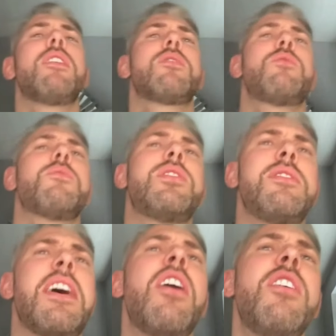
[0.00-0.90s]
sort of
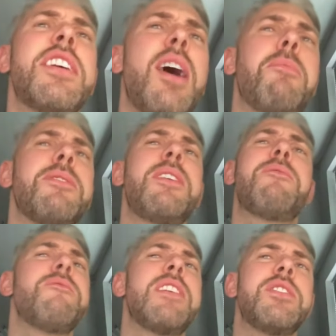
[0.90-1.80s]
heard a couple of
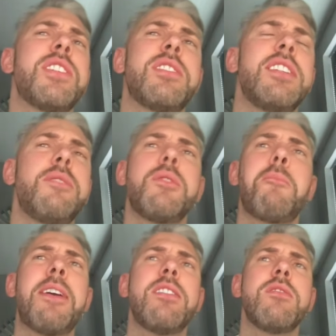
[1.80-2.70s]
different things yesterday, different
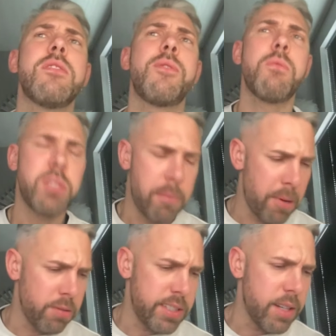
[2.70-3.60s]
opinions. I thought some
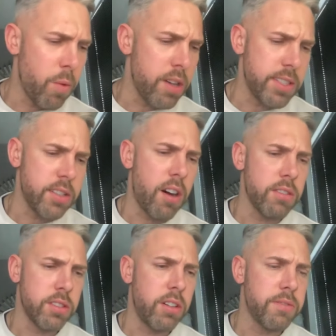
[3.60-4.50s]
people said he worked his
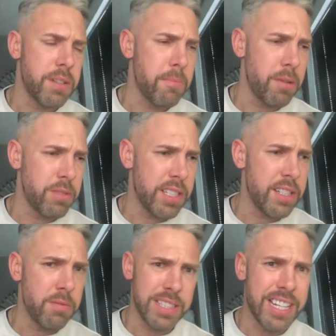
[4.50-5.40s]
ass off. Some people
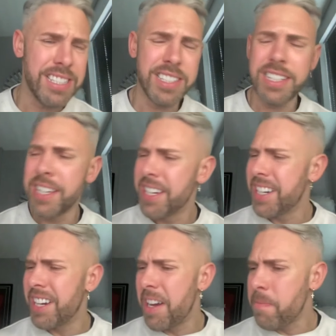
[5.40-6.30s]
said he was lazy.
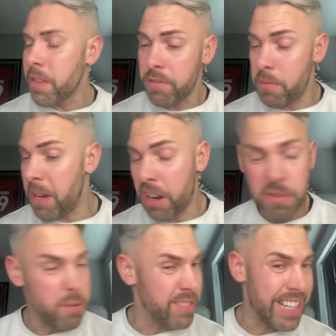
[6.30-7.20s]
For me, I
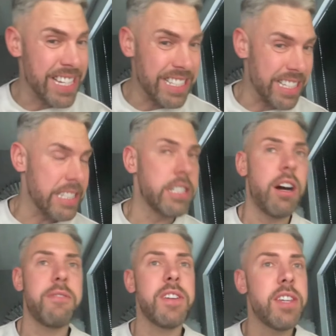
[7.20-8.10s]
don't think he was lazy.
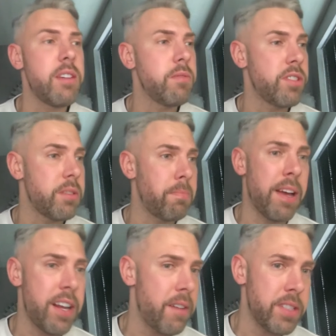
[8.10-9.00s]
I think he was just
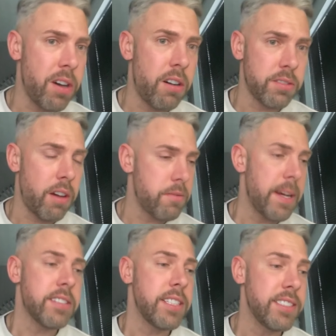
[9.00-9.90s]
blown out of his ass after
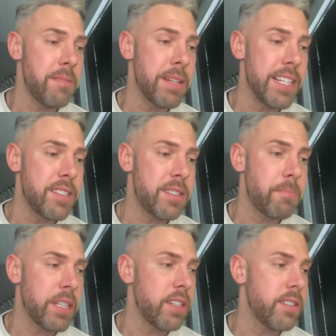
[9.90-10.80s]
about 60 minutes
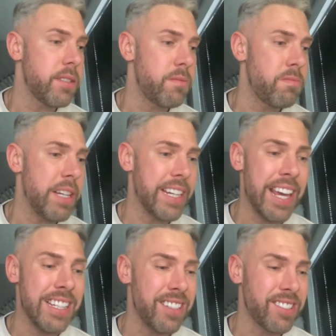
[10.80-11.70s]
because,
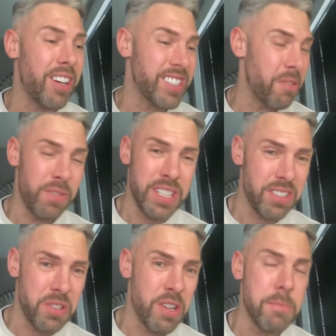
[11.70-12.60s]
again, I don't think
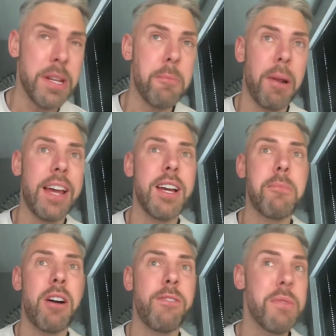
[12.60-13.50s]
he's a 90-minute player,
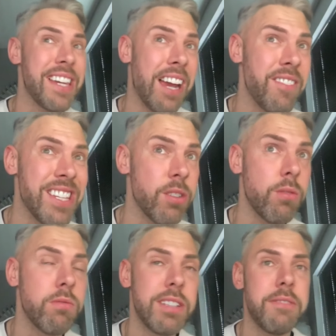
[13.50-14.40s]
but I thought he gave it his
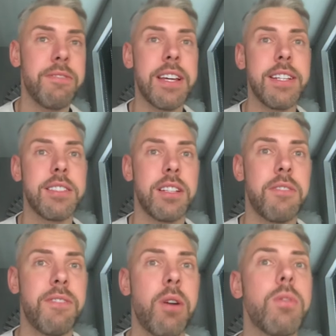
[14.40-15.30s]
all, in fairness, and I
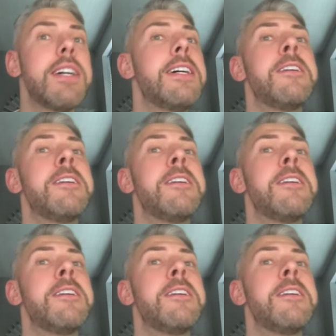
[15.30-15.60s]
felt